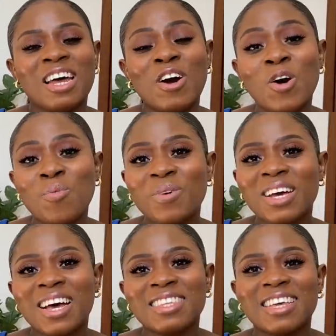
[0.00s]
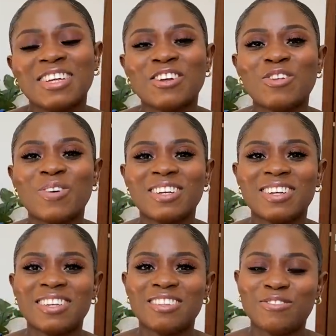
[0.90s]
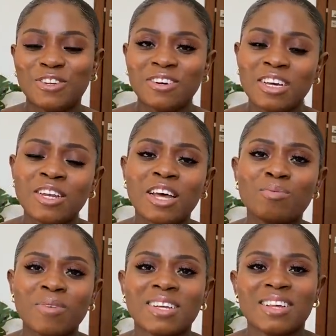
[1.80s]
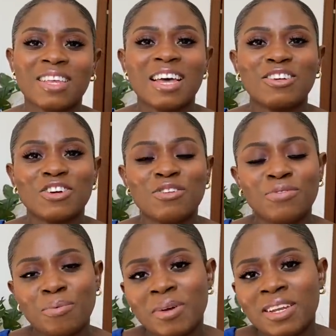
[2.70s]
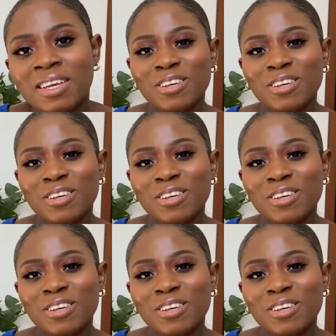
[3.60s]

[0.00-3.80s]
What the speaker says: I hope you guys enjoyed watching this video in as much as I enjoyed filming it.